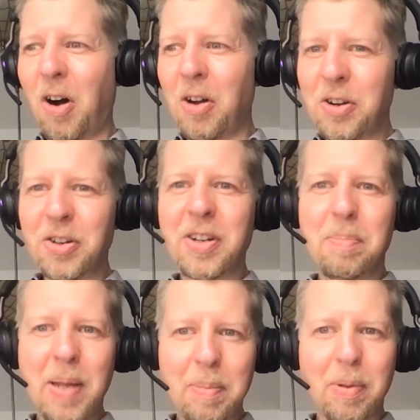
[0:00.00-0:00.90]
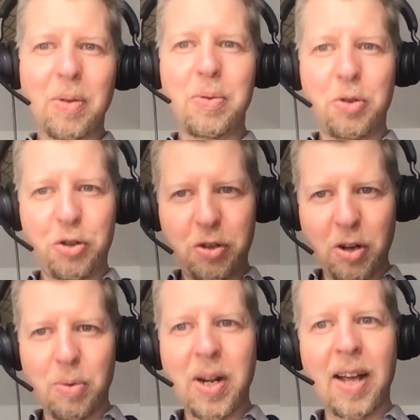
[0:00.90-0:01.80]
honored the people who
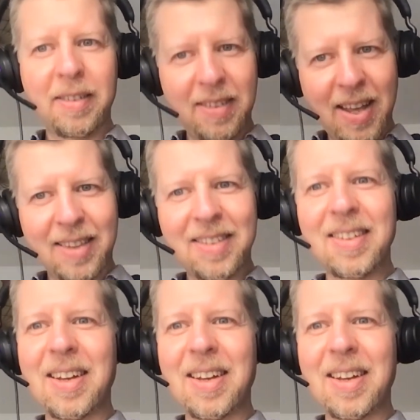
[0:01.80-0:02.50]
showed us that